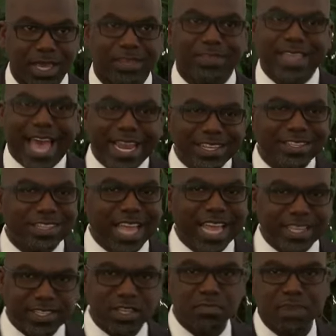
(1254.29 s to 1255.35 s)
That is
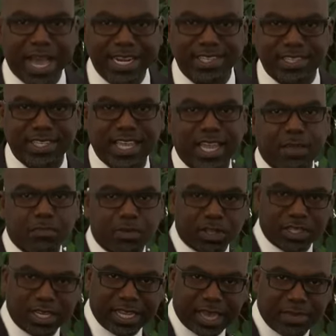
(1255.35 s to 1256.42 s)
like somebody saying,
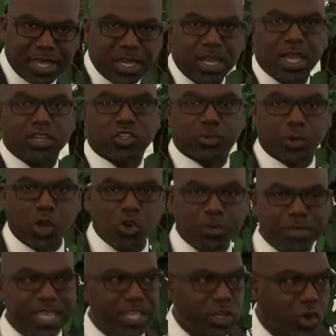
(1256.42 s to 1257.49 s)
Brother Lemon, show
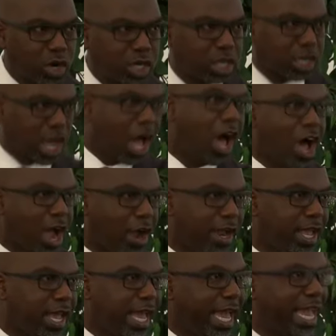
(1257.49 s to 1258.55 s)
me your car.